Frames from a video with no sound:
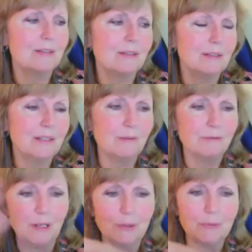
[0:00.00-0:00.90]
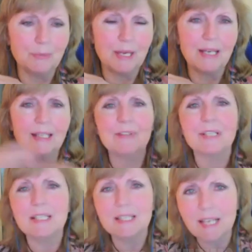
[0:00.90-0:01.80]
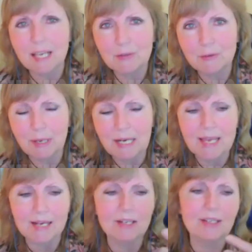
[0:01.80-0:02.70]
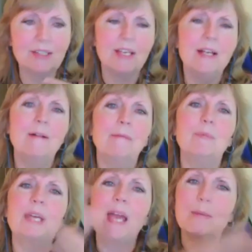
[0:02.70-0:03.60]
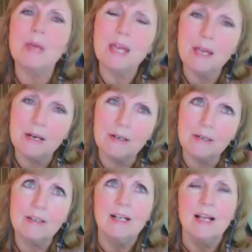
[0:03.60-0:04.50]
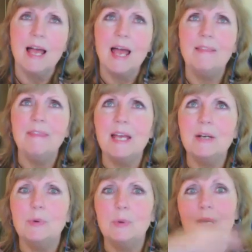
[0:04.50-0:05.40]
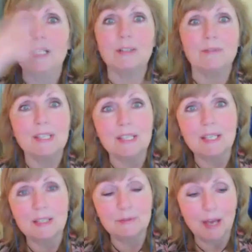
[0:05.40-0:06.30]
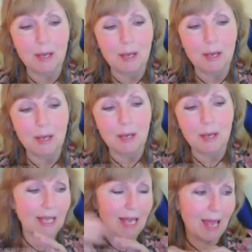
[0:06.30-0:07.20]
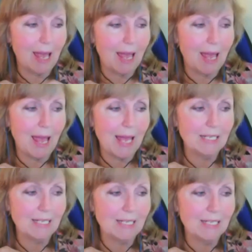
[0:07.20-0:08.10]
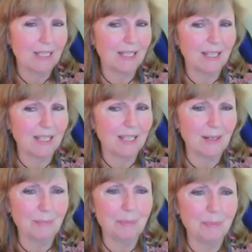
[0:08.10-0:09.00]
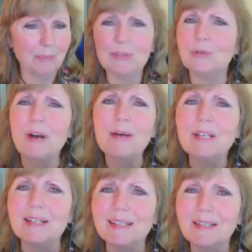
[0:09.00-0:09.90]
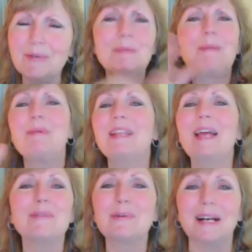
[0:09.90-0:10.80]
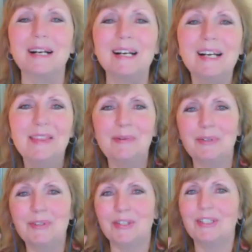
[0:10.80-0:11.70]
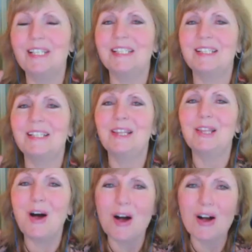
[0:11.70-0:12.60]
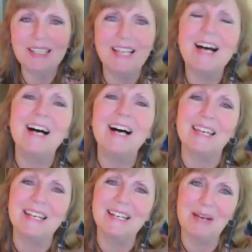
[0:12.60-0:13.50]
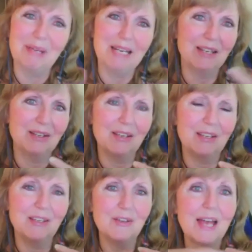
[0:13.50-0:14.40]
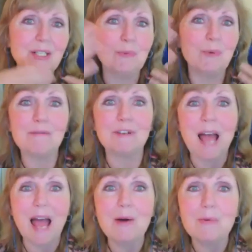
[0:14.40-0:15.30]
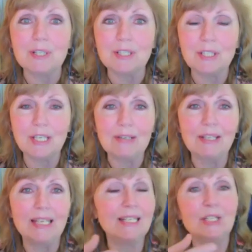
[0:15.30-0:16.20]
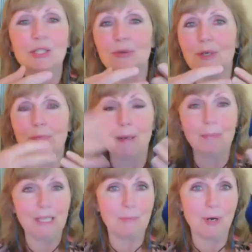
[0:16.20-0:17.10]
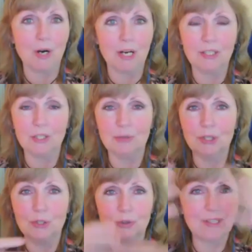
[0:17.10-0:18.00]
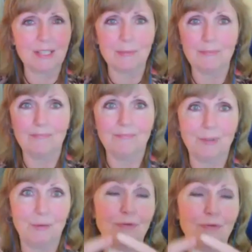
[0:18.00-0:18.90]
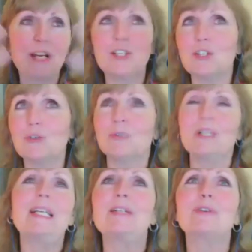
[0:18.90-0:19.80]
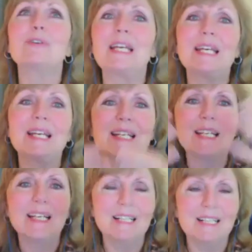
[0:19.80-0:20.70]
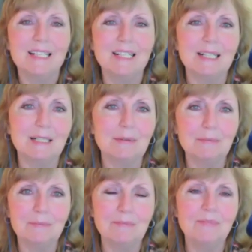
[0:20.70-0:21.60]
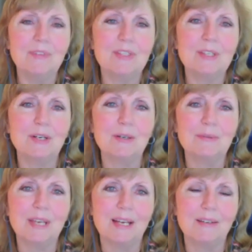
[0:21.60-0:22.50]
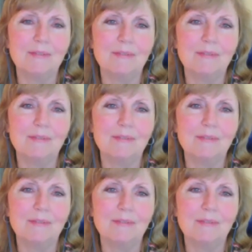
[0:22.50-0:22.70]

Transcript: because he followed me. I lived in the states for many years. We came here and then we went to visit his family and but it was so crowded there were people everywhere there was this long line i mean you had to wait for an hour to get, get into a public park to enjoy some fresh greenery and yeah. Um, so yeah